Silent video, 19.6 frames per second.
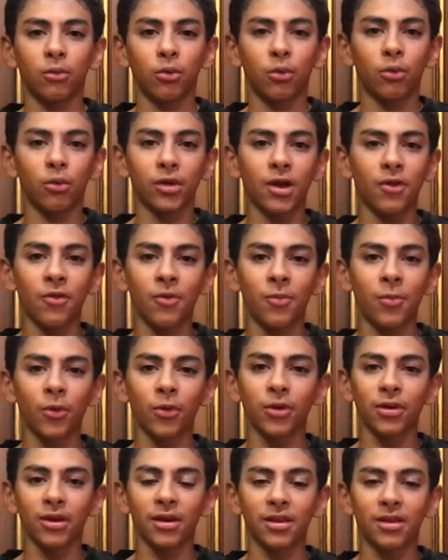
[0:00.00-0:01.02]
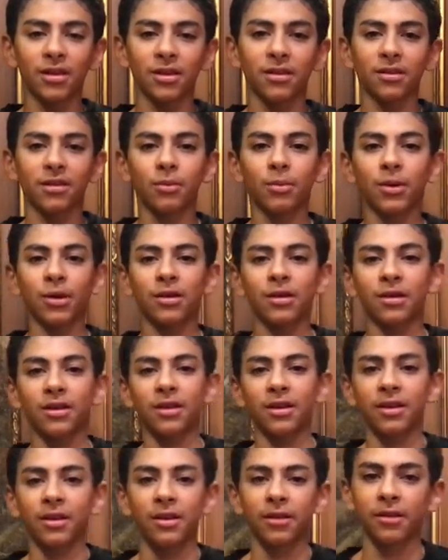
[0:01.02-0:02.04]
whatever protein it is,
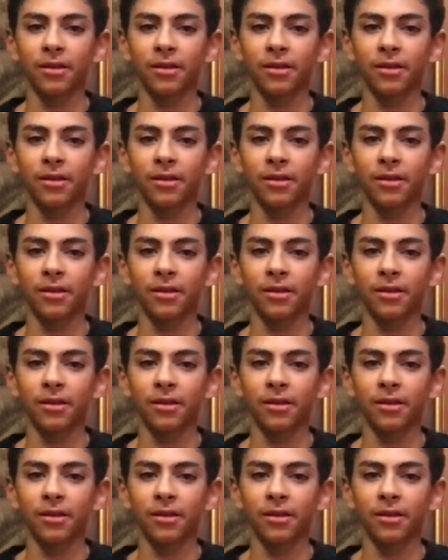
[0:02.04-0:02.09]
basically.